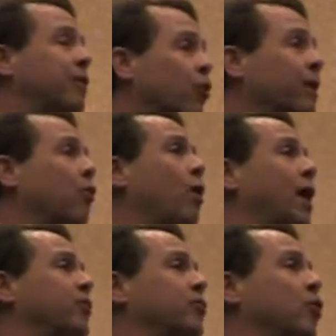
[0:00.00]
they're
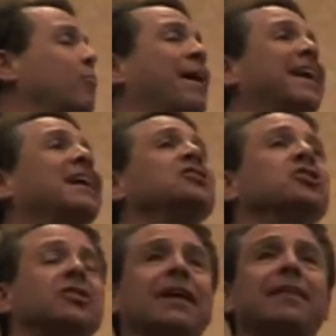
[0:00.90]
required to obey it,
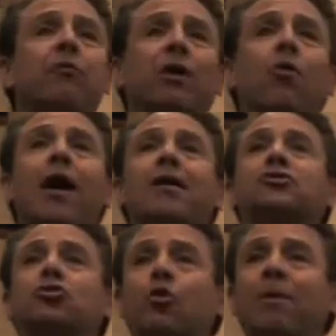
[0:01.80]
just like they require
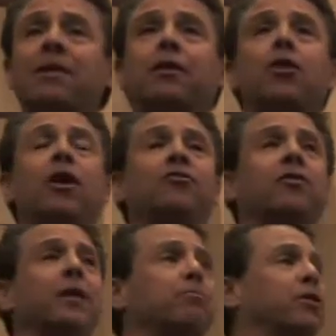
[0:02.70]
us to obey the laws
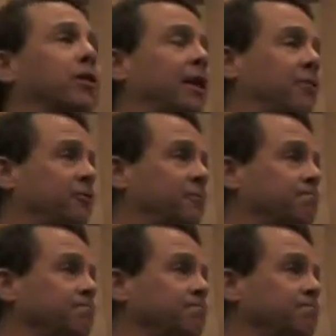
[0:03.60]
that they put on us.